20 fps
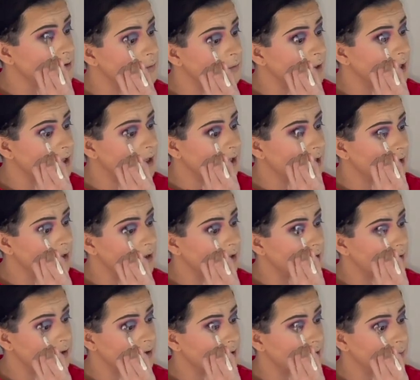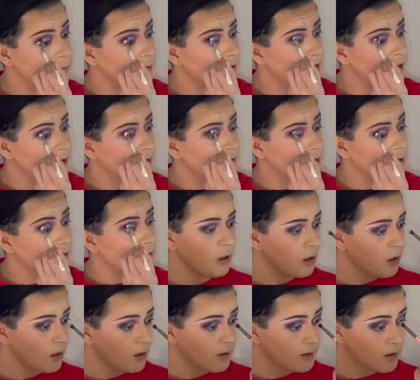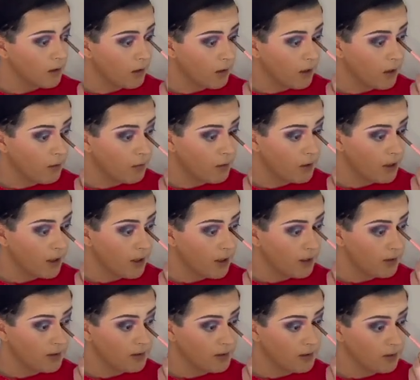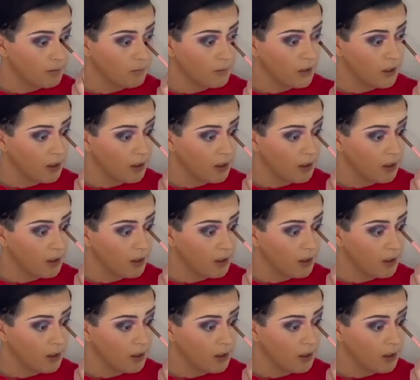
make it a little deeper. So I wanna add some